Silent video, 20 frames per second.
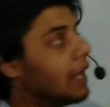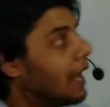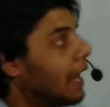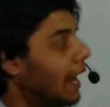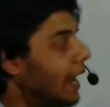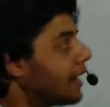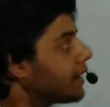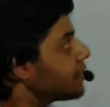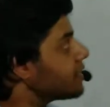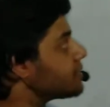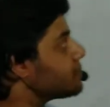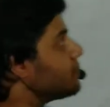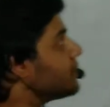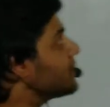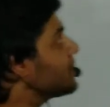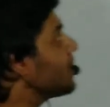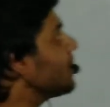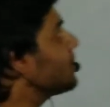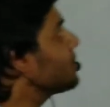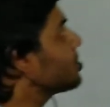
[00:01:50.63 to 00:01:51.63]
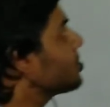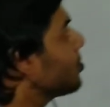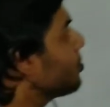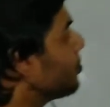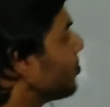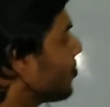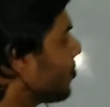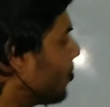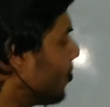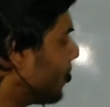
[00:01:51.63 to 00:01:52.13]
And this B cell
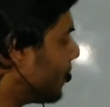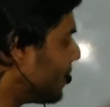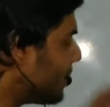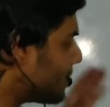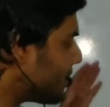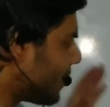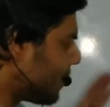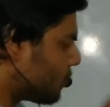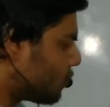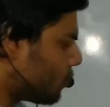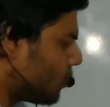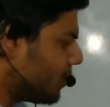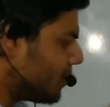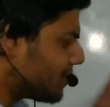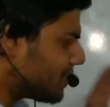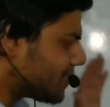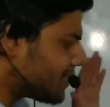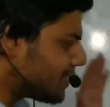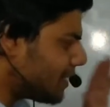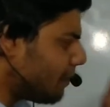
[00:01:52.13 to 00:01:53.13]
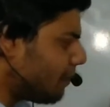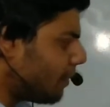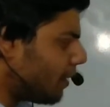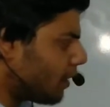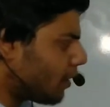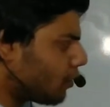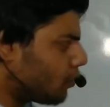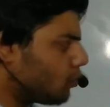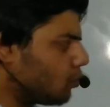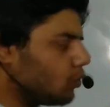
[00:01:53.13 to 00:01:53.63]
receptor is actually
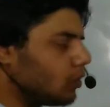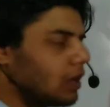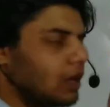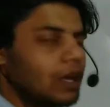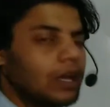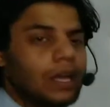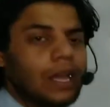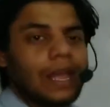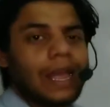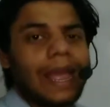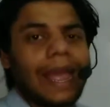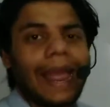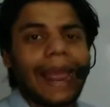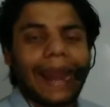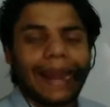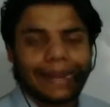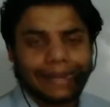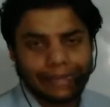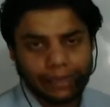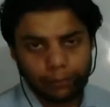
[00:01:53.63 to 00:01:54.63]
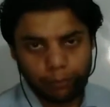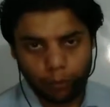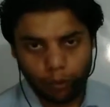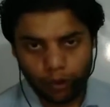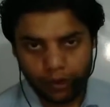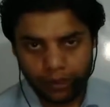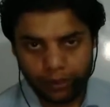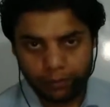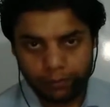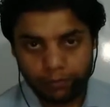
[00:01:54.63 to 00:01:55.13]
similar to the
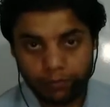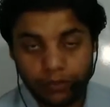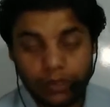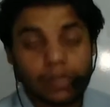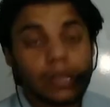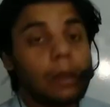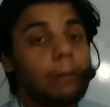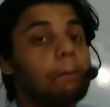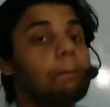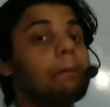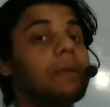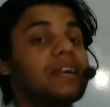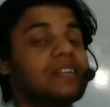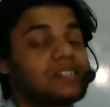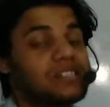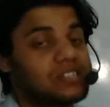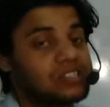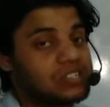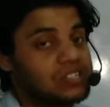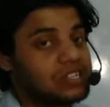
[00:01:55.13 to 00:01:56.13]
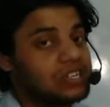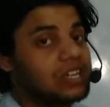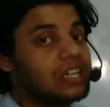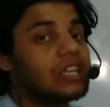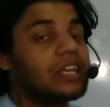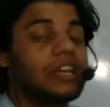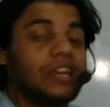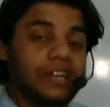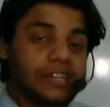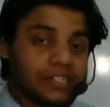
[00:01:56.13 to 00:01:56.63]
antibody, but still
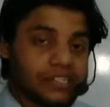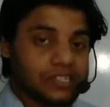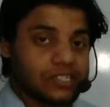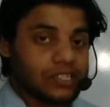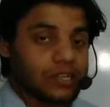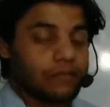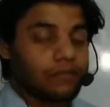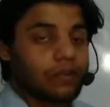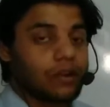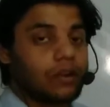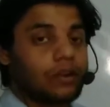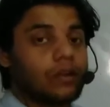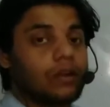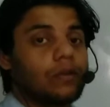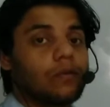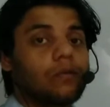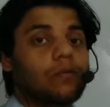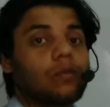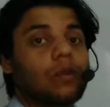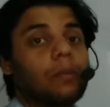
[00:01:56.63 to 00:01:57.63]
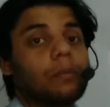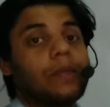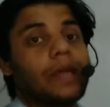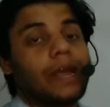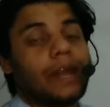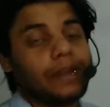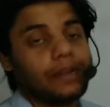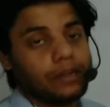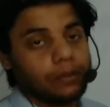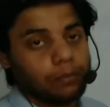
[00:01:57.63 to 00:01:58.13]
it is different from the
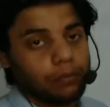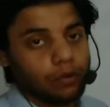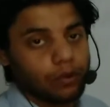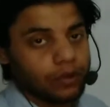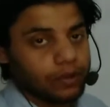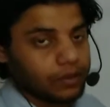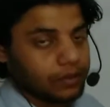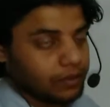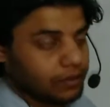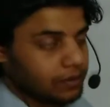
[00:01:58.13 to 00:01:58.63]
antibody.